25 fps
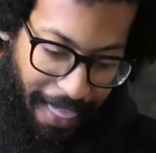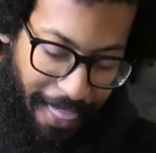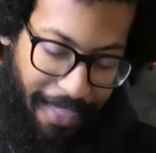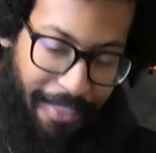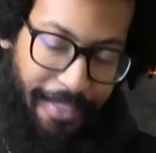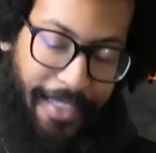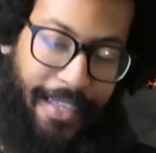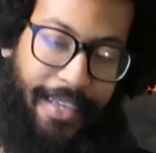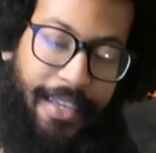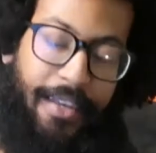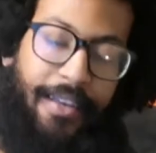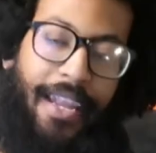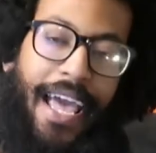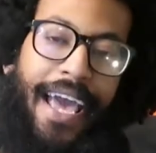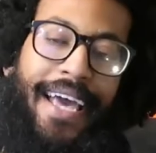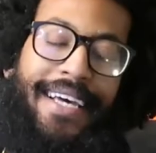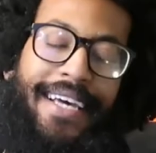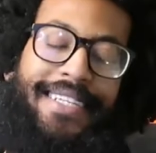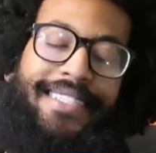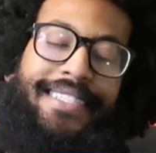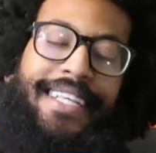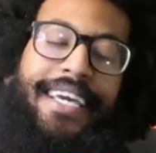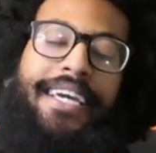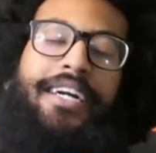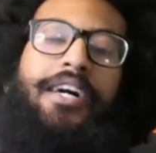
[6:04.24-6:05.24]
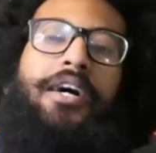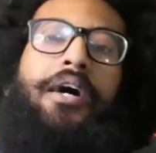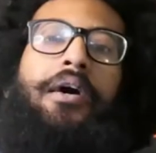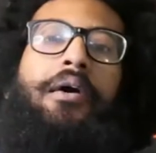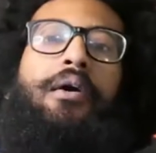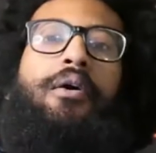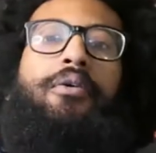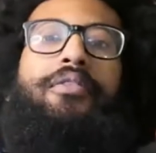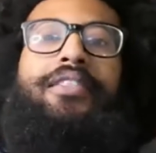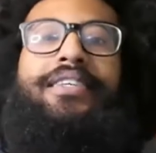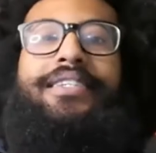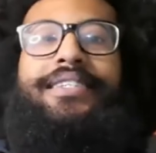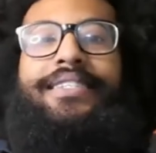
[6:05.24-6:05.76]
than as they
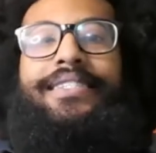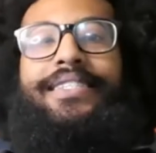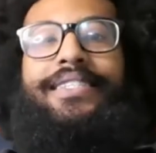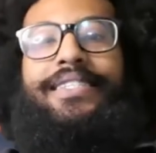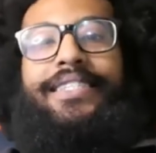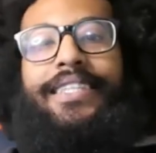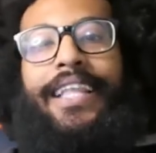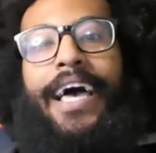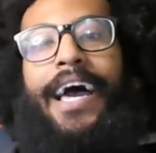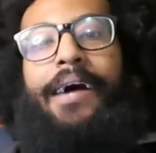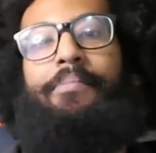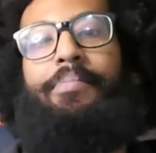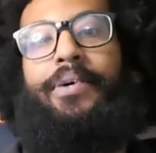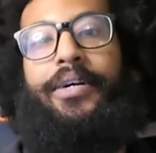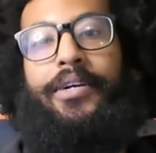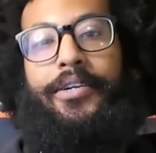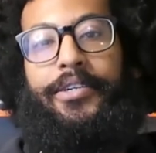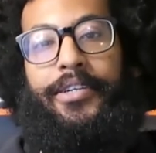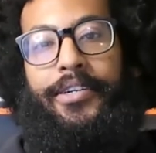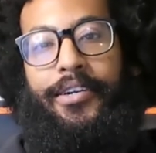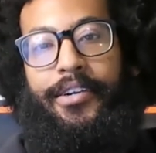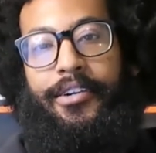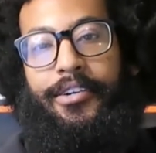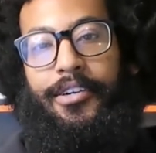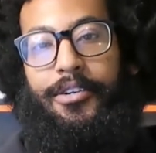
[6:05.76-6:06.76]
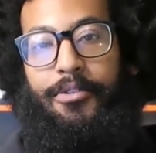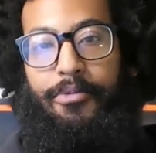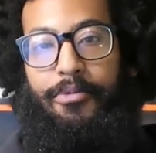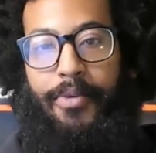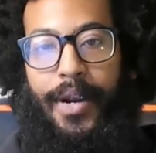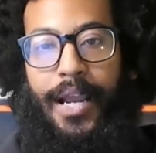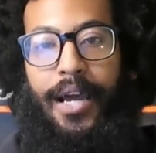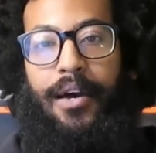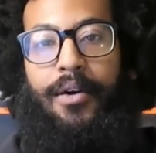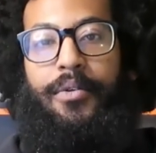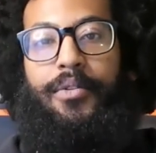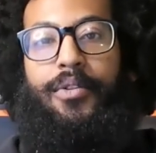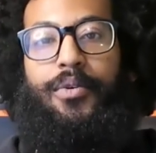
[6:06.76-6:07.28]
call the slap heard
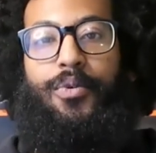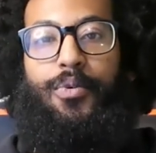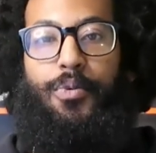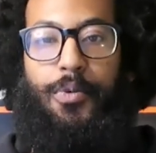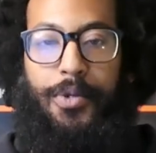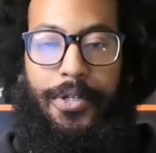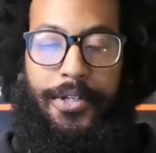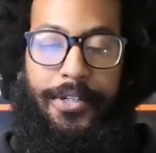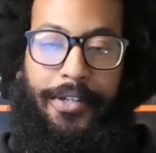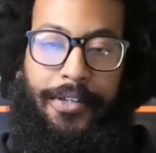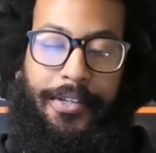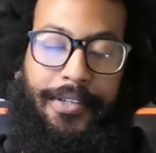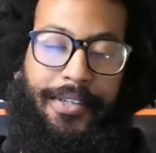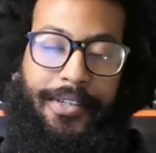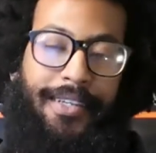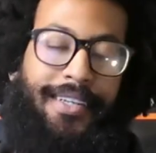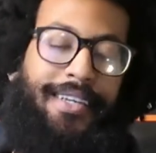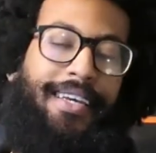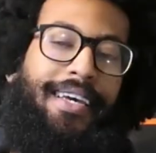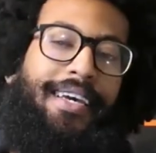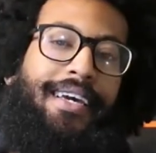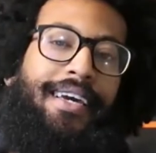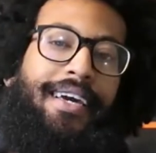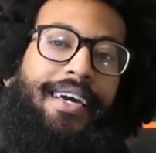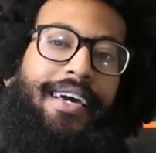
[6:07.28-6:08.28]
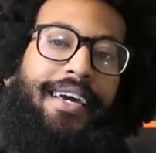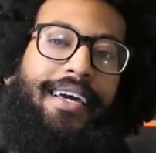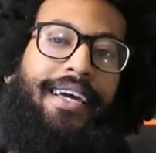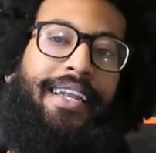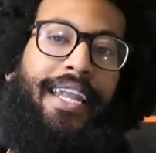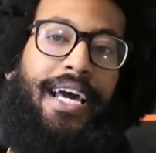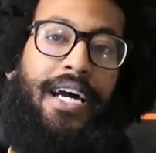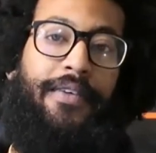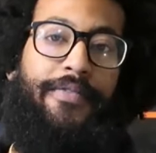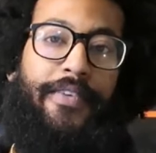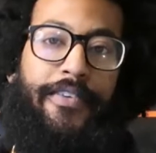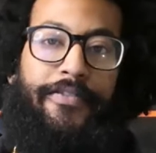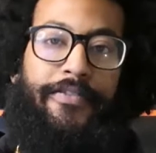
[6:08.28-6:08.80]
around the world.
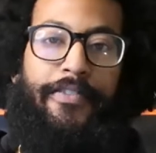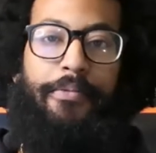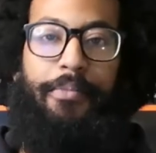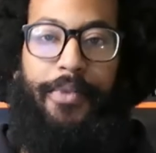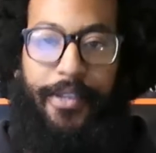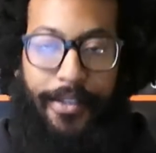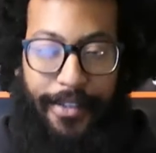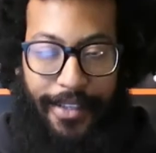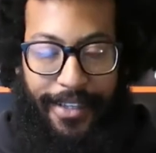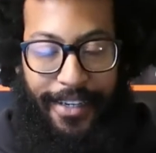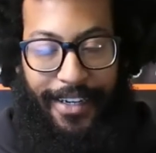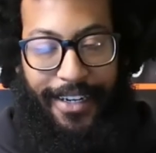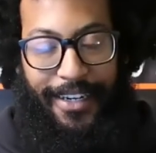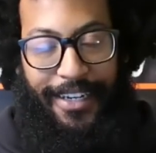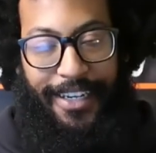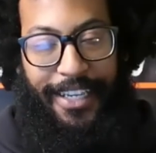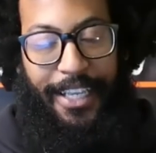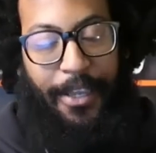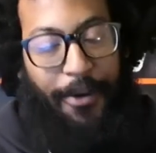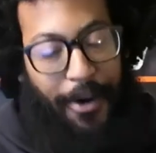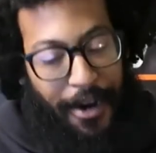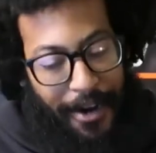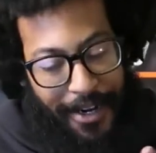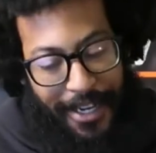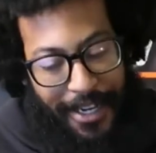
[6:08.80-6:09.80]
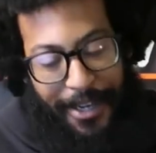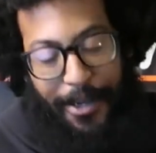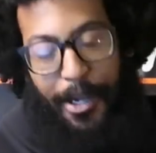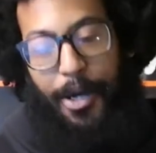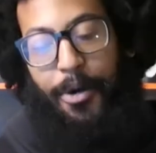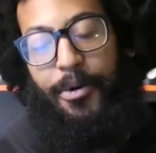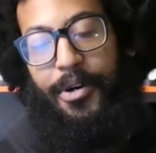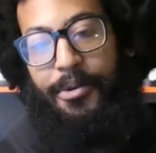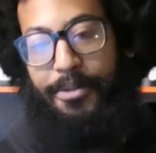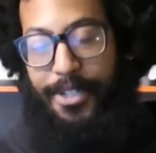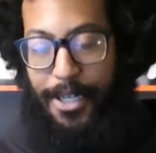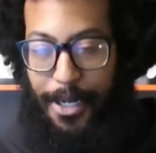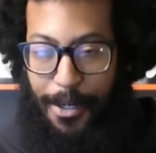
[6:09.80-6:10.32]
Now, if you're familiar, you already know
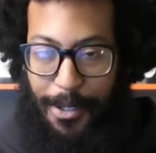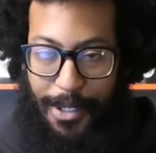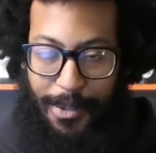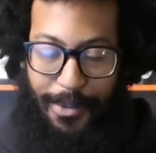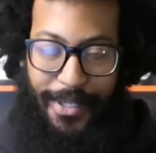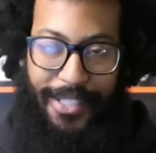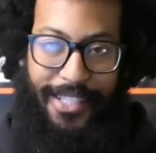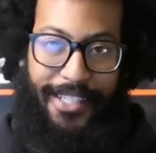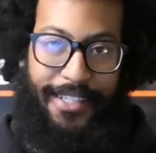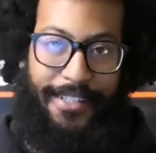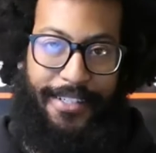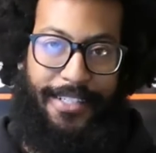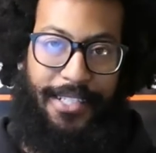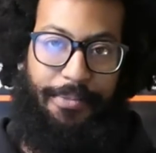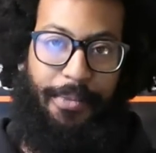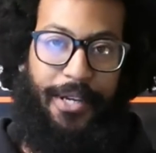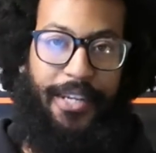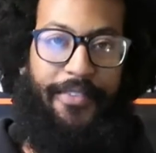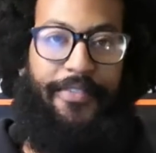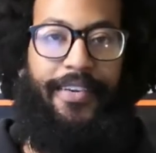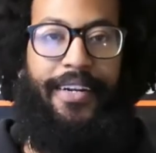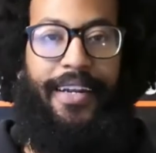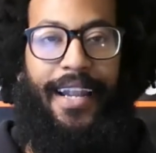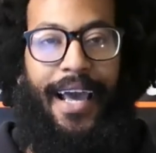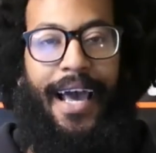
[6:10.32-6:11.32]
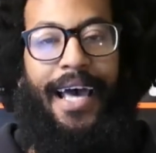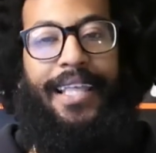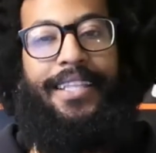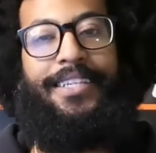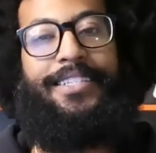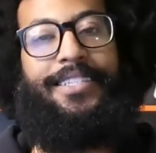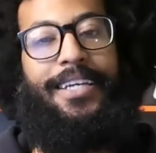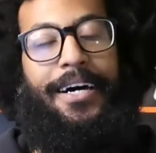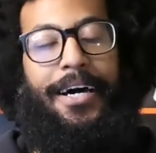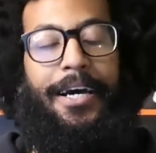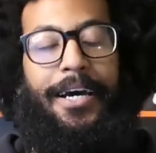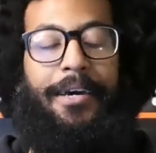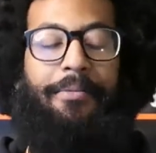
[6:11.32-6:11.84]
where I'm going with this, but if you're not,
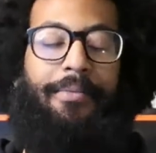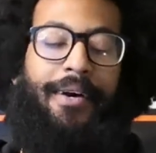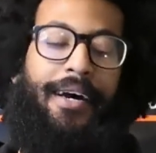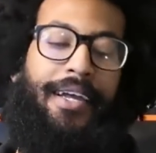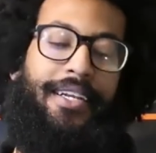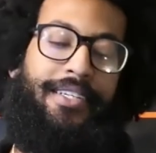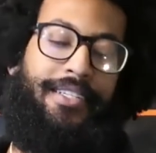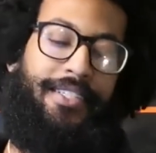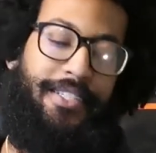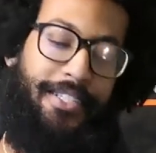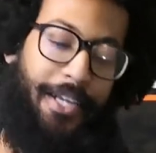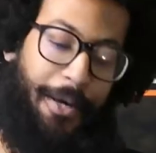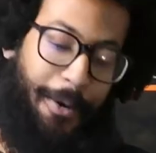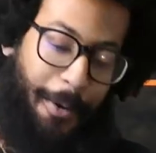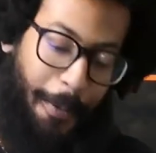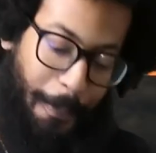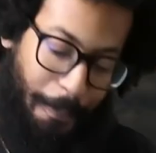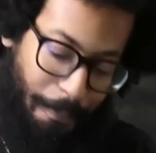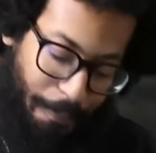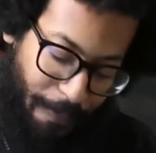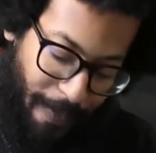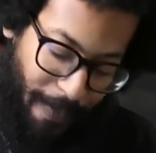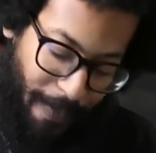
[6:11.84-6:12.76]
let's talk about it. So,